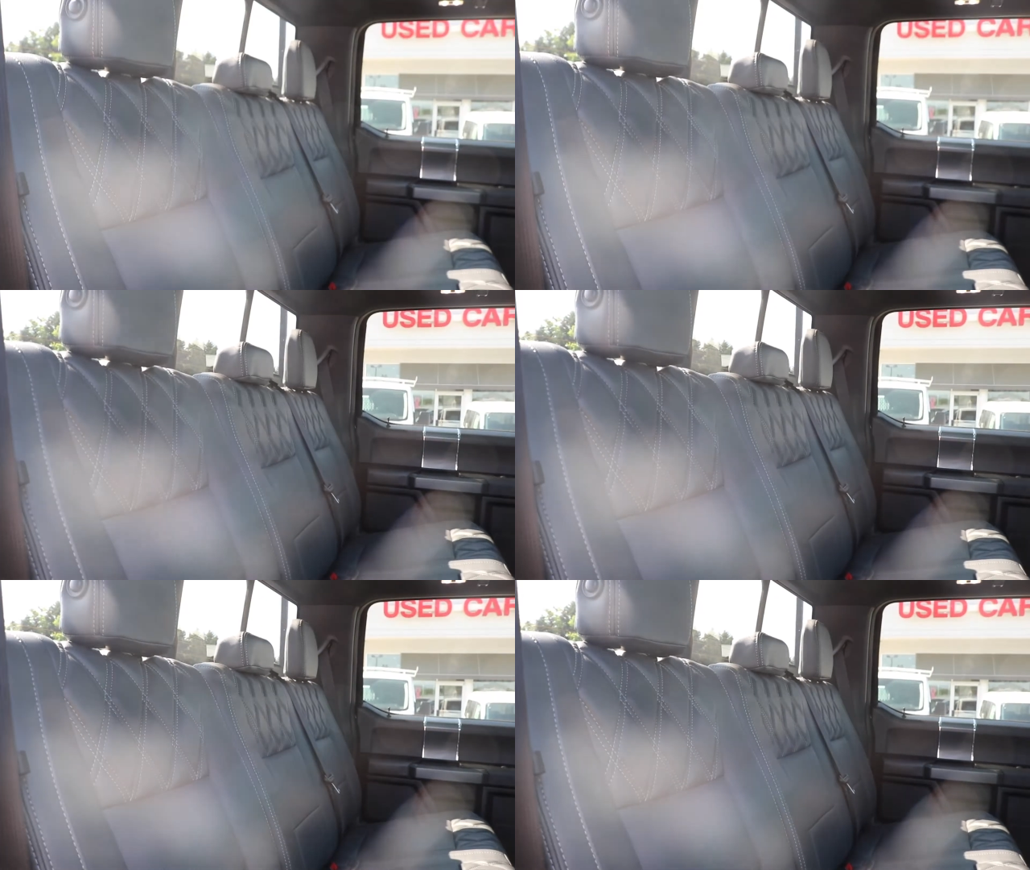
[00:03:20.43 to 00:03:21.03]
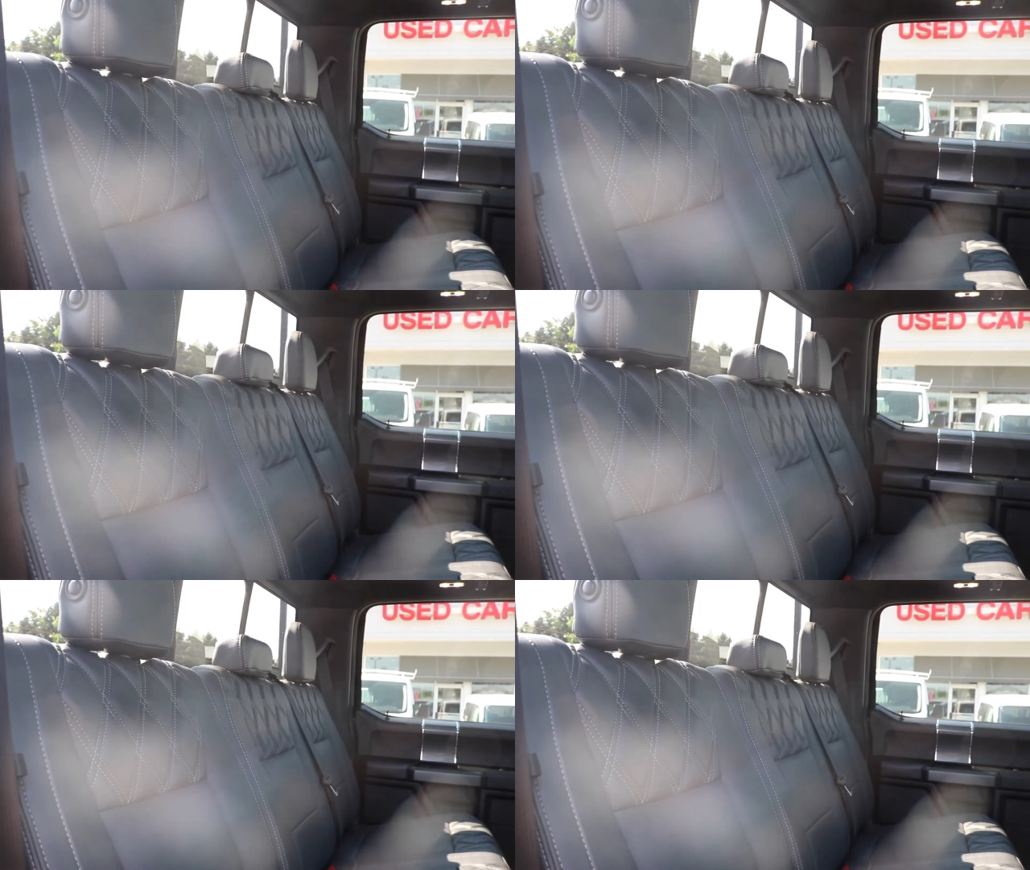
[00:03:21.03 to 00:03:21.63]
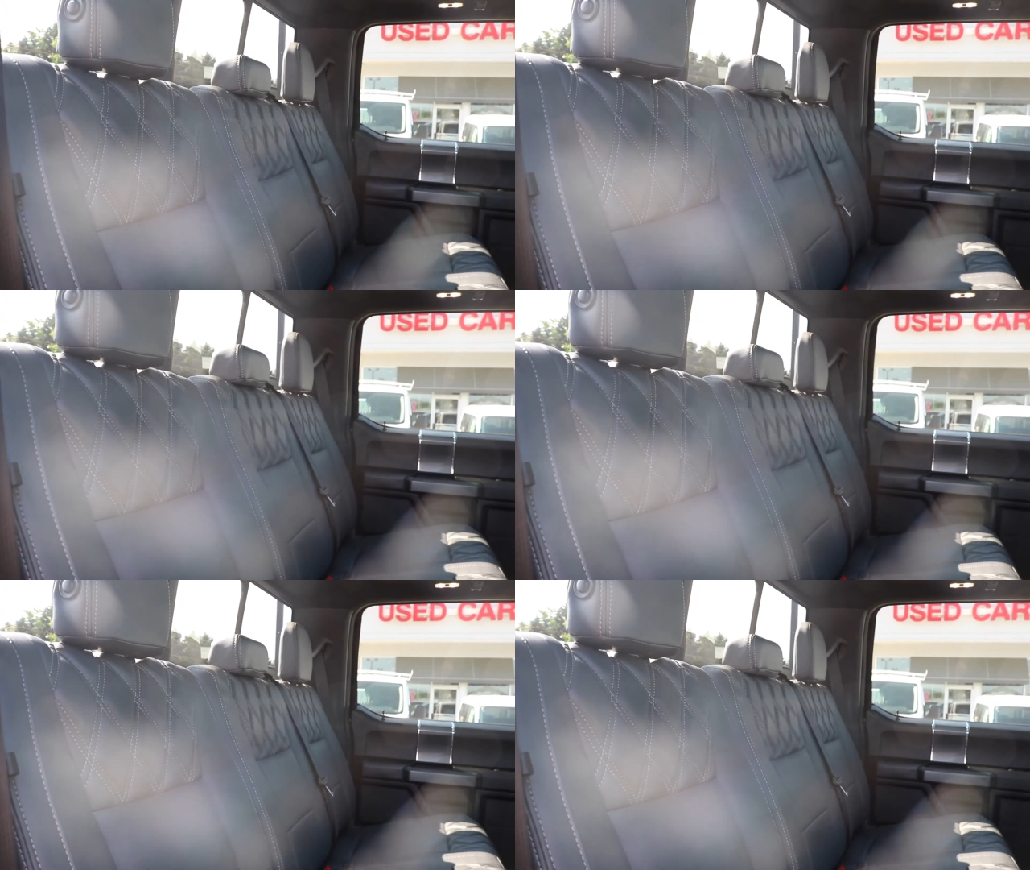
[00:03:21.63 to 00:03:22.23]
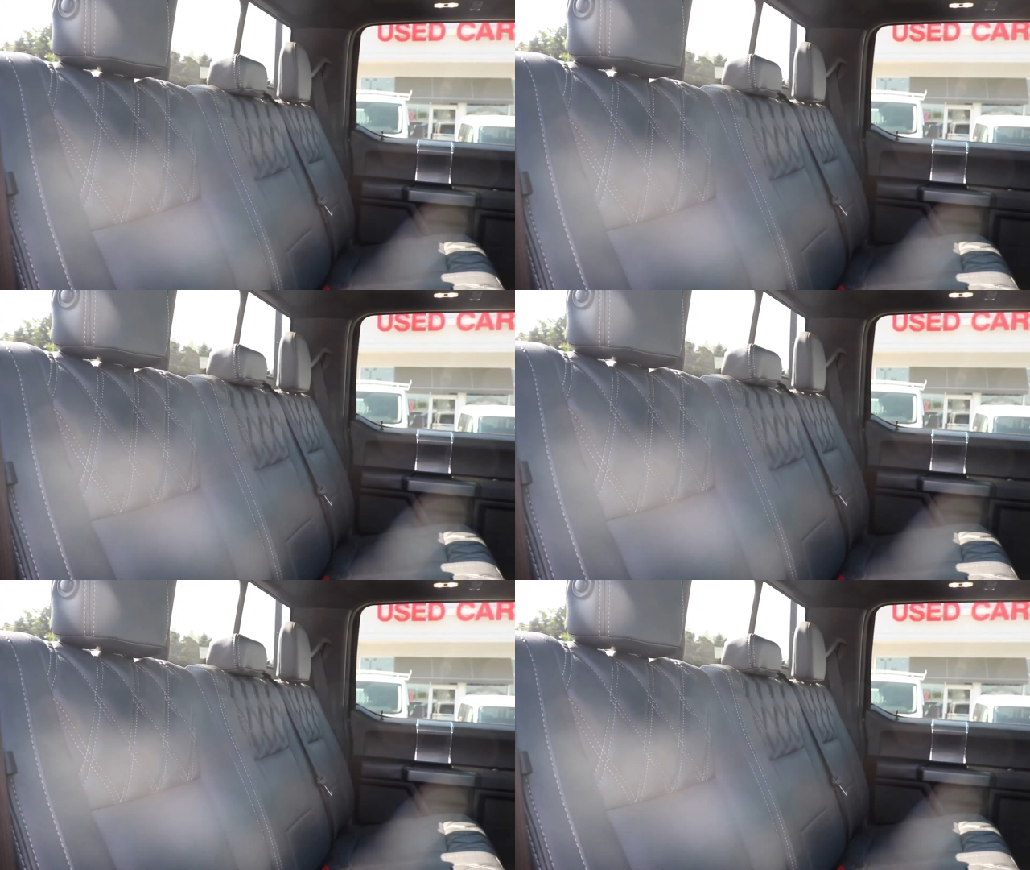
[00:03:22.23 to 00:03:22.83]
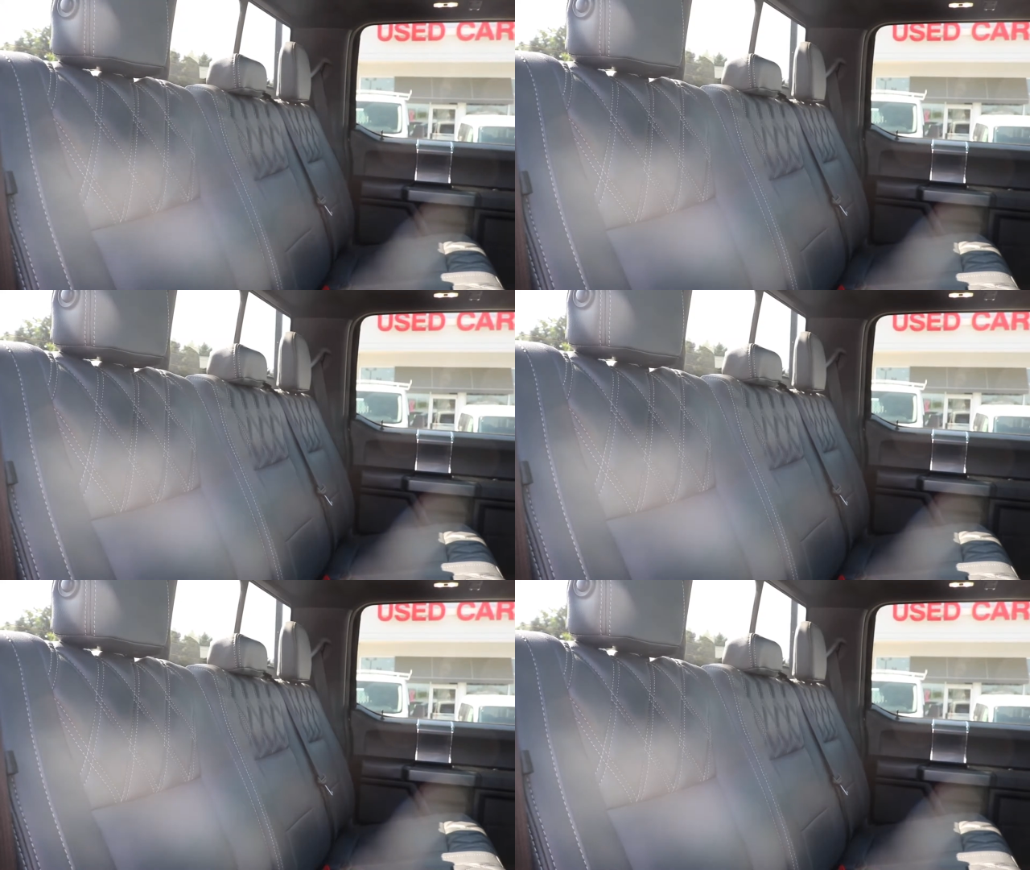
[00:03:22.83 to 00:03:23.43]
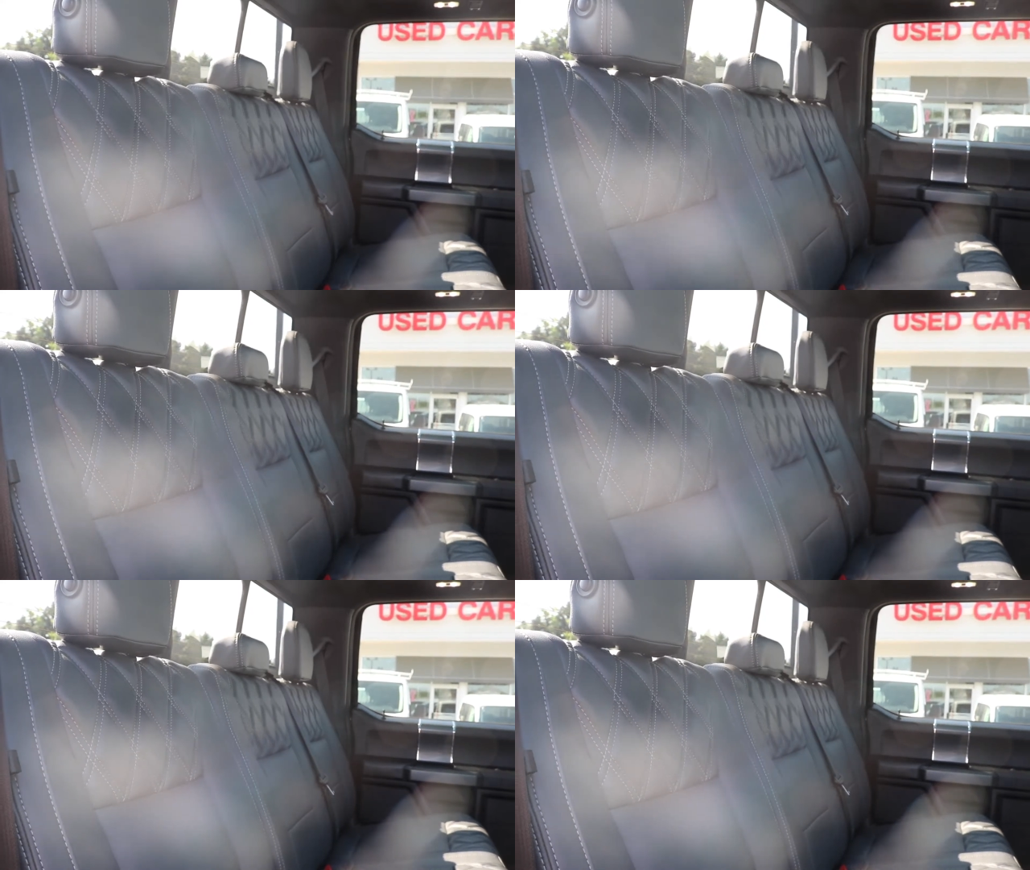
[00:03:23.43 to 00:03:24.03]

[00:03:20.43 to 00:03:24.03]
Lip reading: No face is visible, so there are no lips to read.